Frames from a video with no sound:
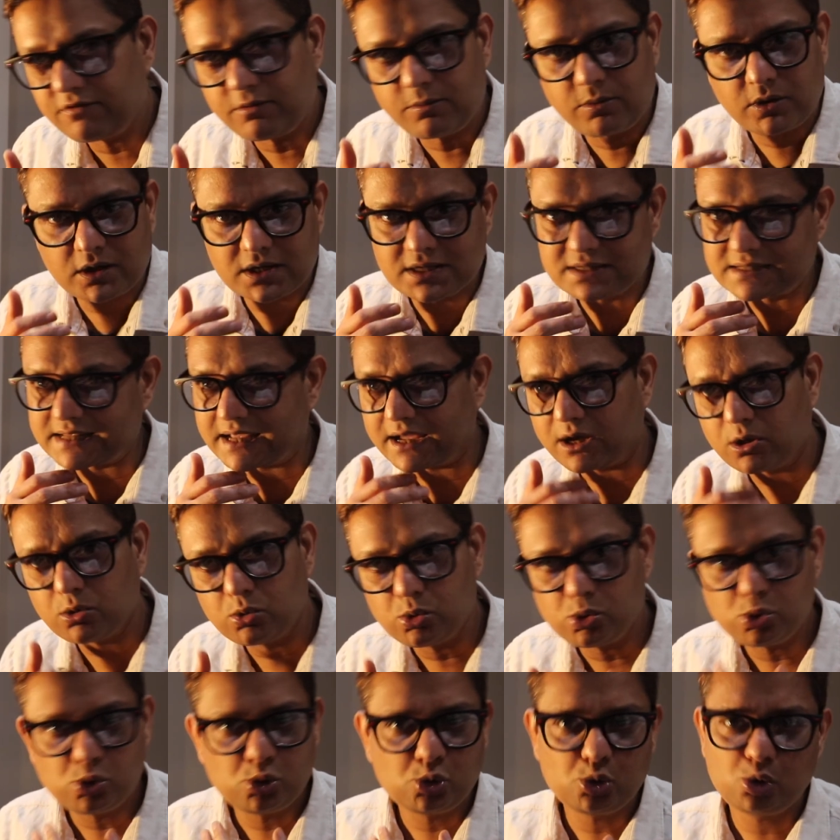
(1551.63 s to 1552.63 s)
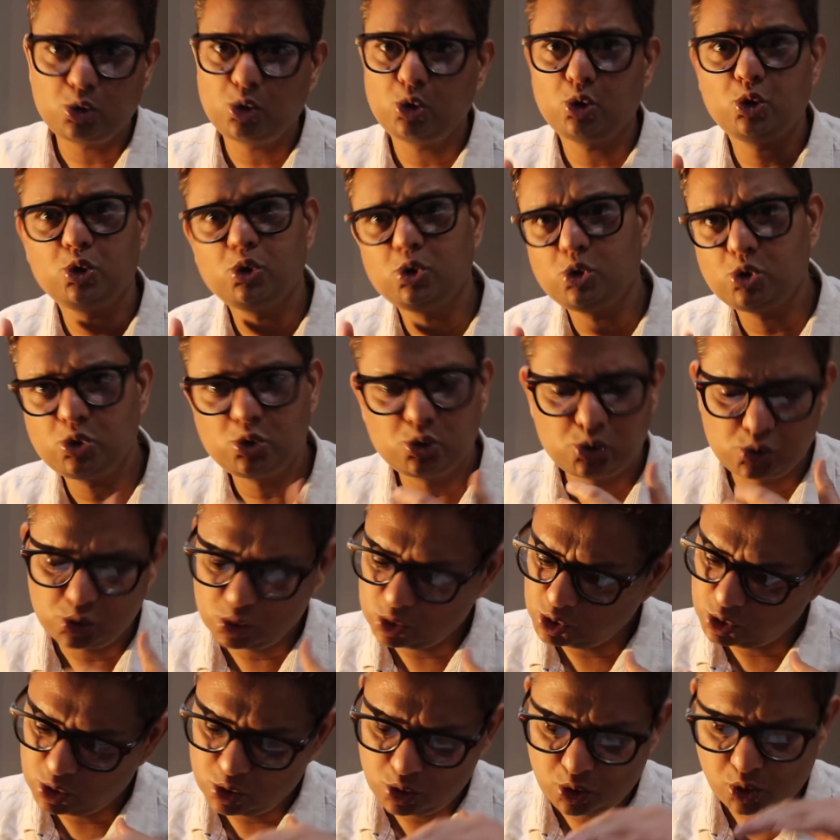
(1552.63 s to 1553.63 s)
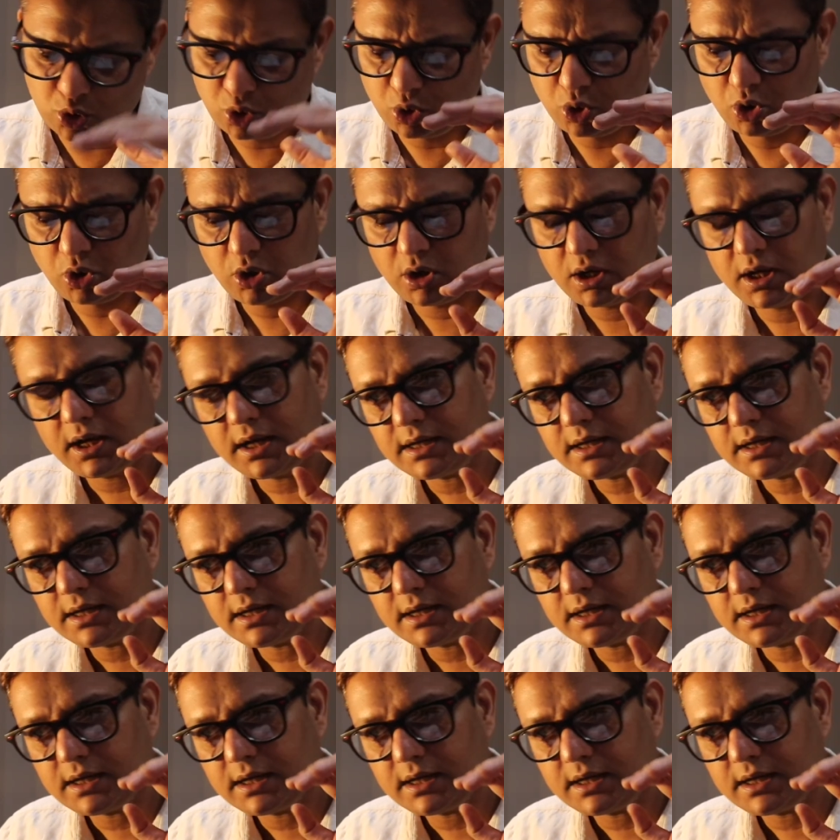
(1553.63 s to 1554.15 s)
Wonders get ooh,